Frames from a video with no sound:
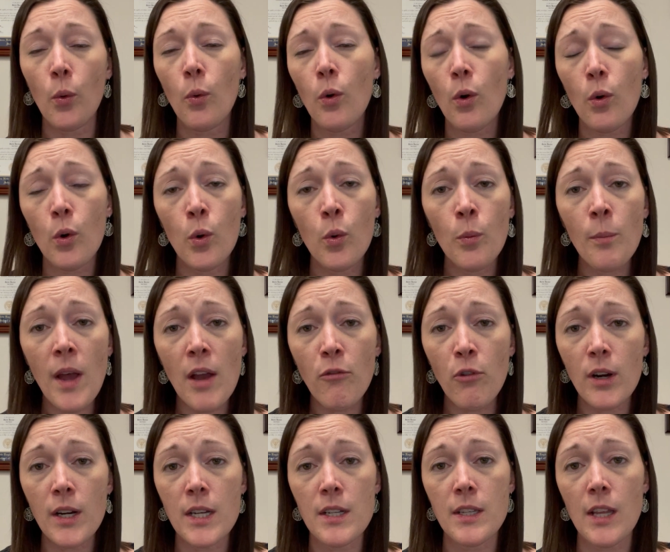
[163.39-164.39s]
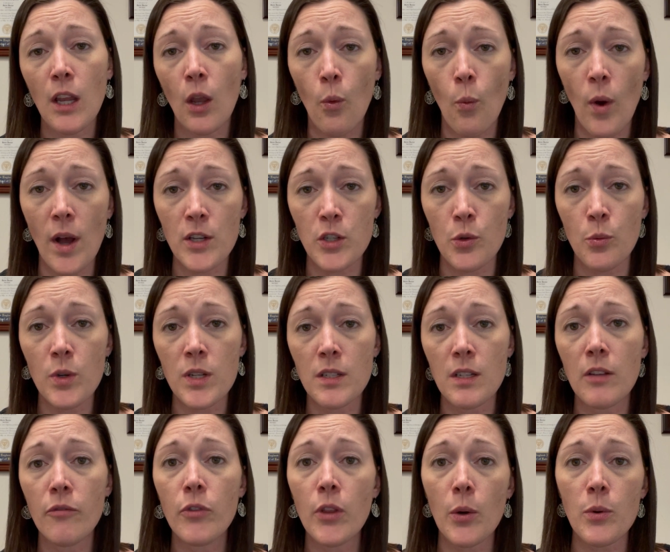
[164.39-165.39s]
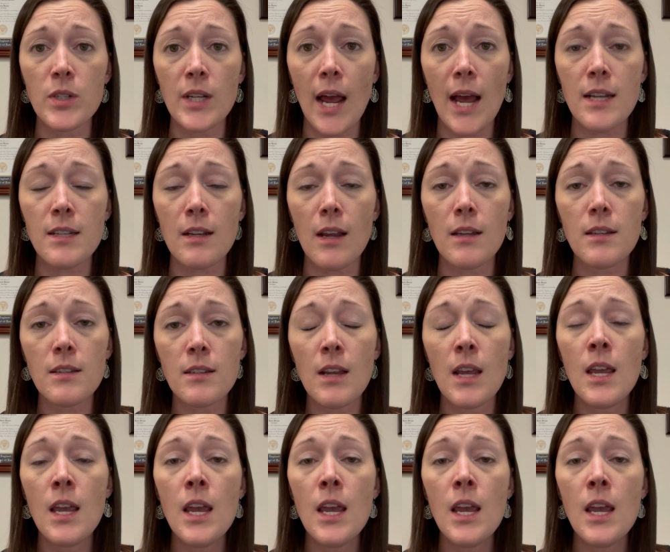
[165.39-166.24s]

or whomever it is that you want to receive those assets.